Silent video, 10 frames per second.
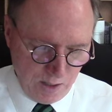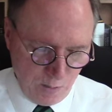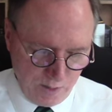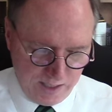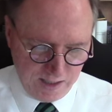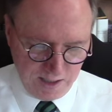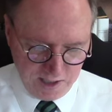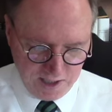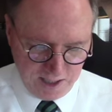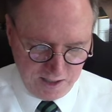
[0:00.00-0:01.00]
without
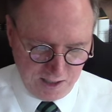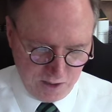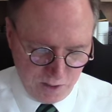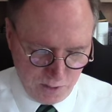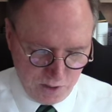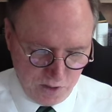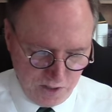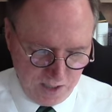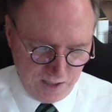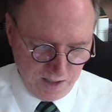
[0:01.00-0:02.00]
assenting to a
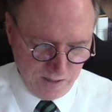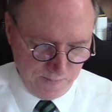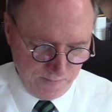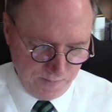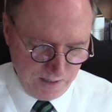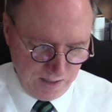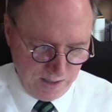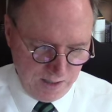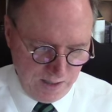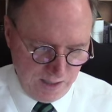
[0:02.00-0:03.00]
creed.
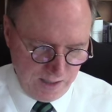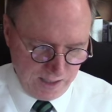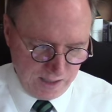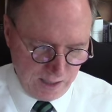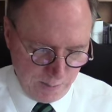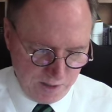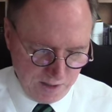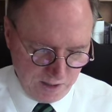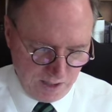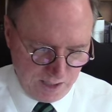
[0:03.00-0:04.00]
He that cometh
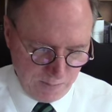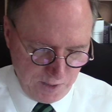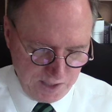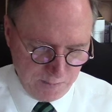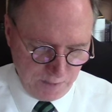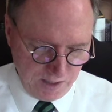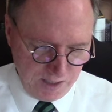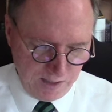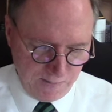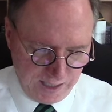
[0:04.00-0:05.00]
to God must
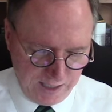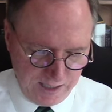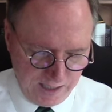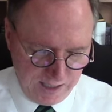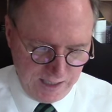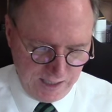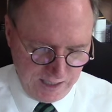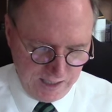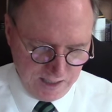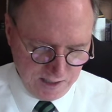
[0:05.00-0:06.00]
believe that he
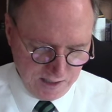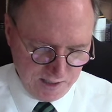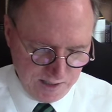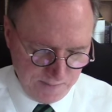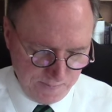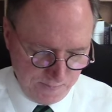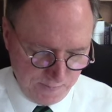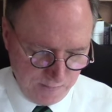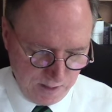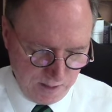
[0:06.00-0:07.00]
is.
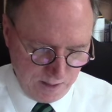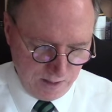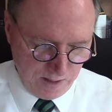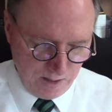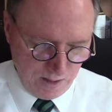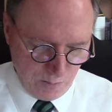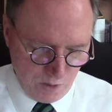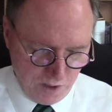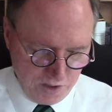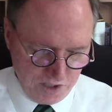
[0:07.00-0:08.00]
The
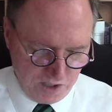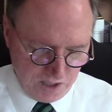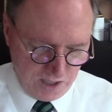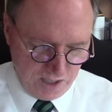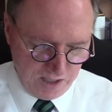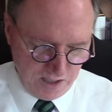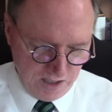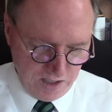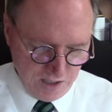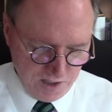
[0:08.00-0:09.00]
words God
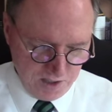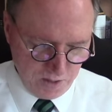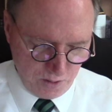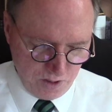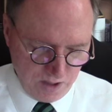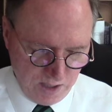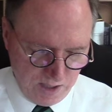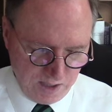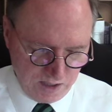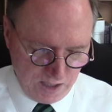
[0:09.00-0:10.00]
is or
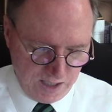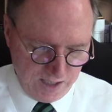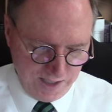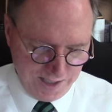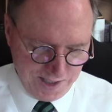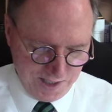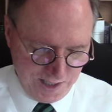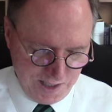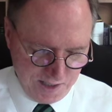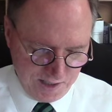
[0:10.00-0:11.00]
God
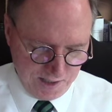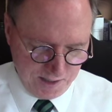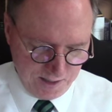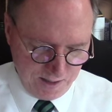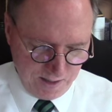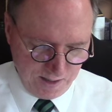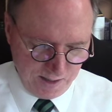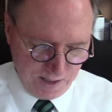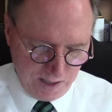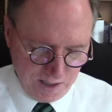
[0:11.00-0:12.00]
exists
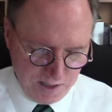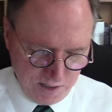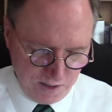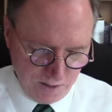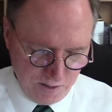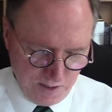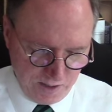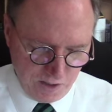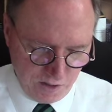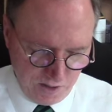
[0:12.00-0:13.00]
constitute a
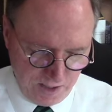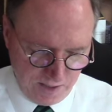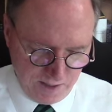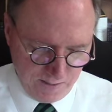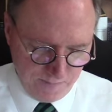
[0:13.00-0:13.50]
creed.